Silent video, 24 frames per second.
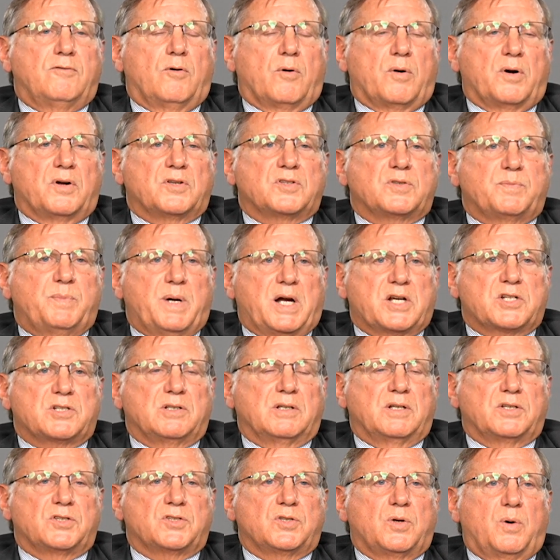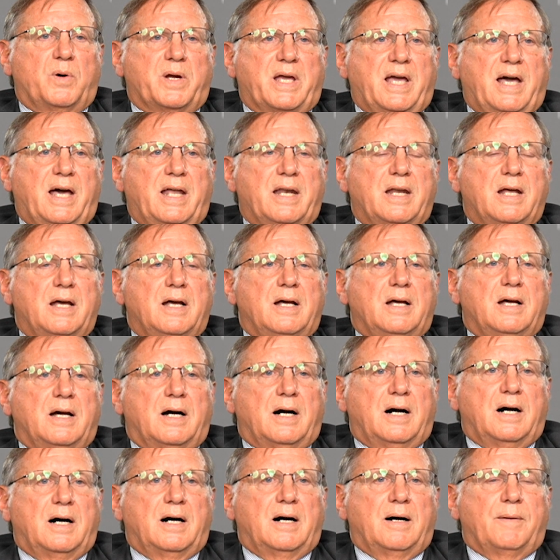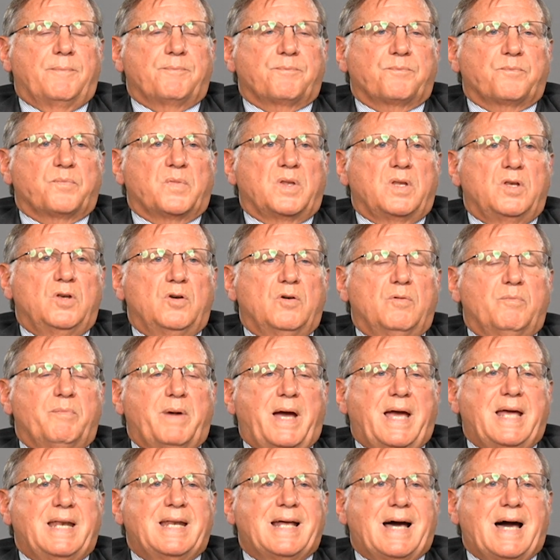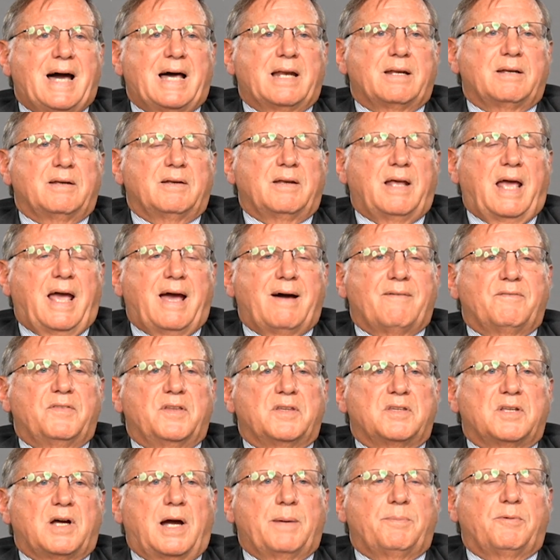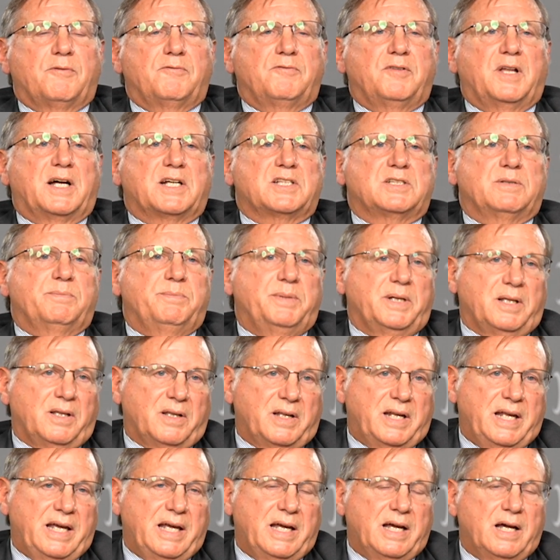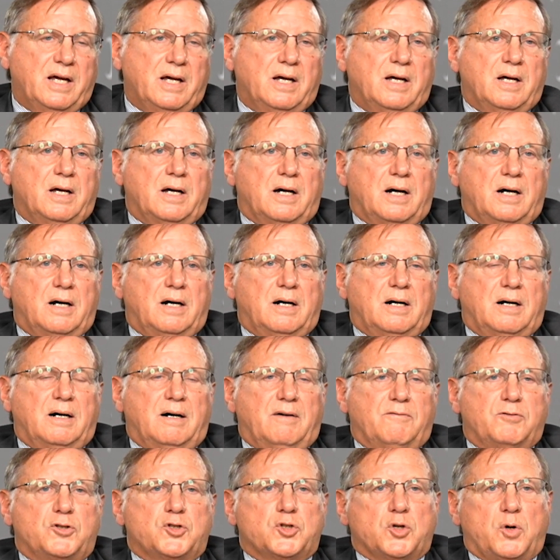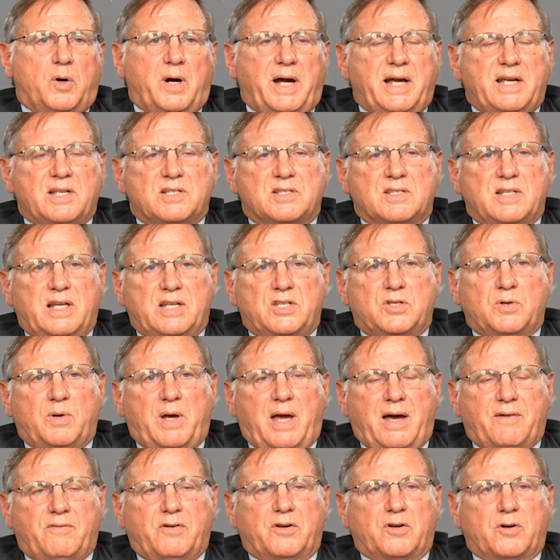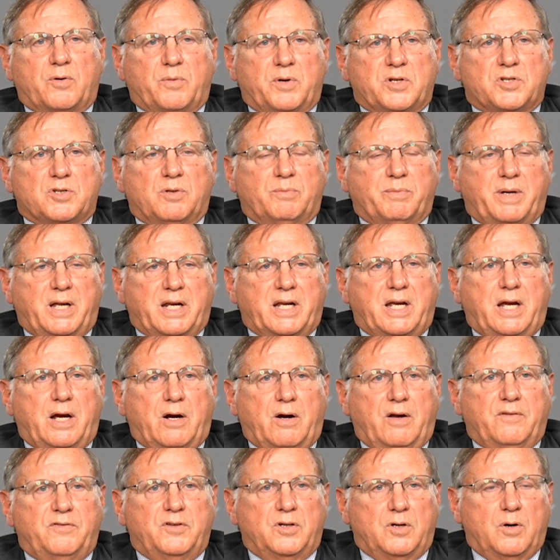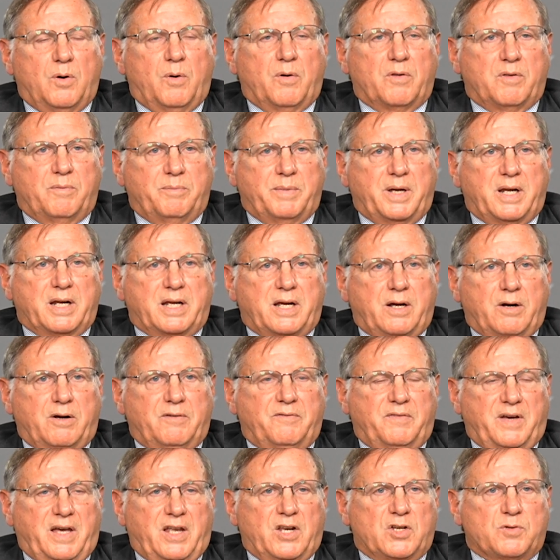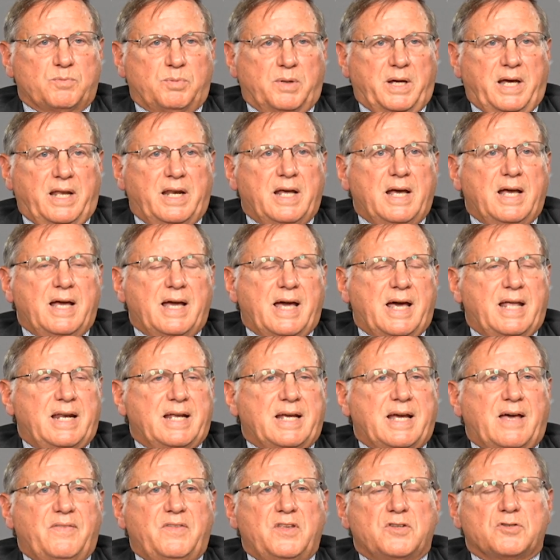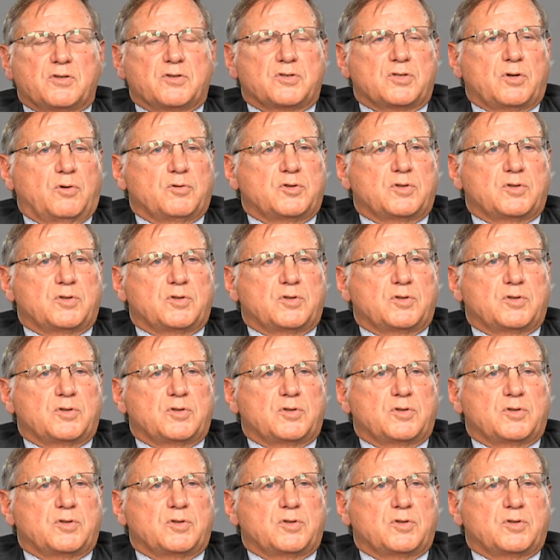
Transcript: specialist. So again, you may not have the type of flexibility of choice that you have under original Medicare if you go with a Medicare Advantage plan. And again, these are so